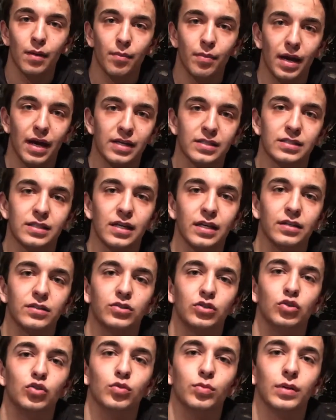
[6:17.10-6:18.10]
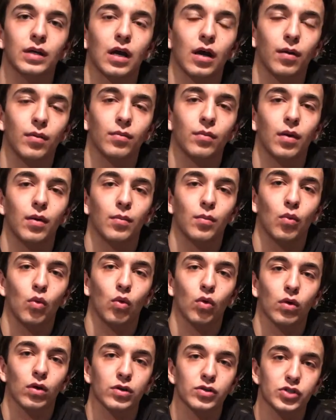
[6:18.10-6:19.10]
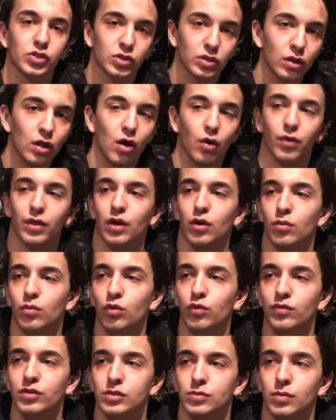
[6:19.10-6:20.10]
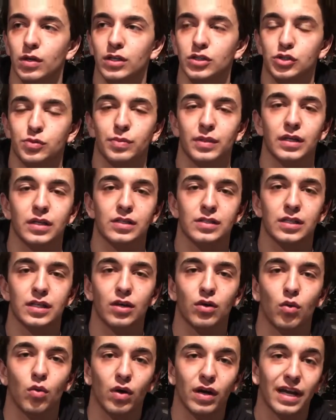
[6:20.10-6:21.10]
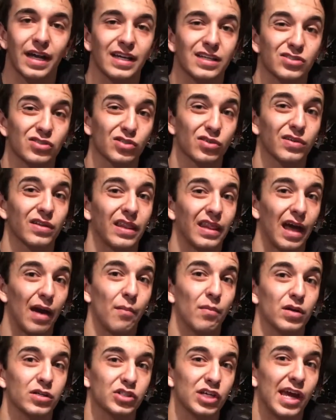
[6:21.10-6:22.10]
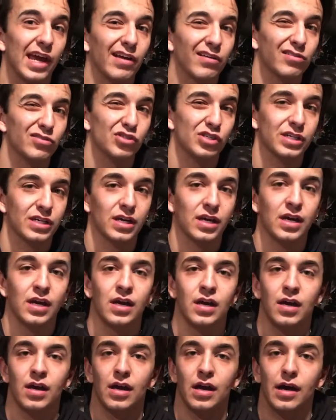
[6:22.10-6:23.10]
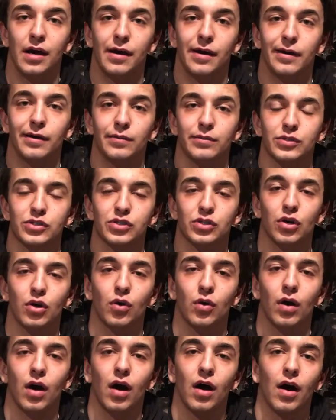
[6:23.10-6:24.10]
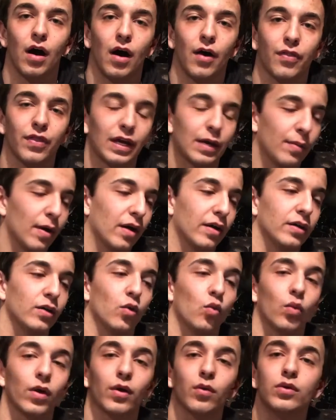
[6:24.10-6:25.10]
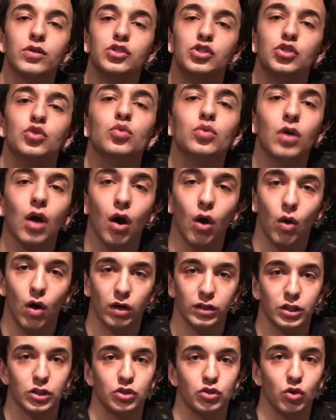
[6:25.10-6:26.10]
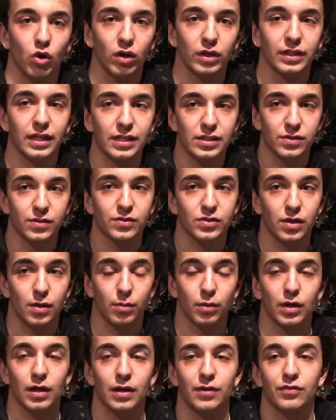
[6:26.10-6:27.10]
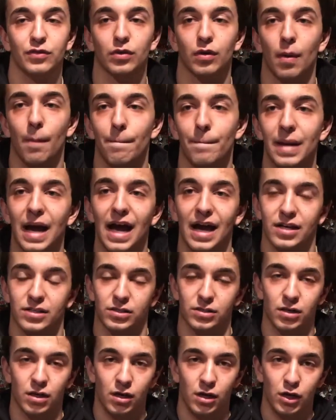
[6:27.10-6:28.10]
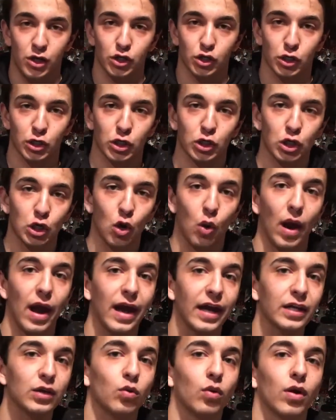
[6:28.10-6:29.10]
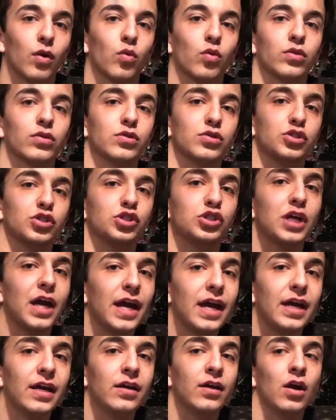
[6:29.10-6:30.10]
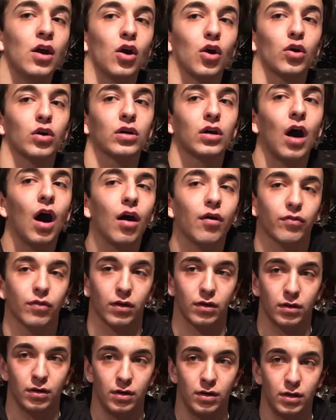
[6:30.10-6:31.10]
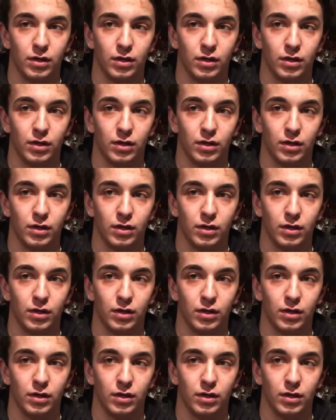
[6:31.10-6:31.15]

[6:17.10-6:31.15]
bass tend to become more slow. They don't move as much because they don't wanna exert that much energy. So think about it. Where would you go on the dog days of summer if you're a bass? You're gonna go anywhere where there's shade or cover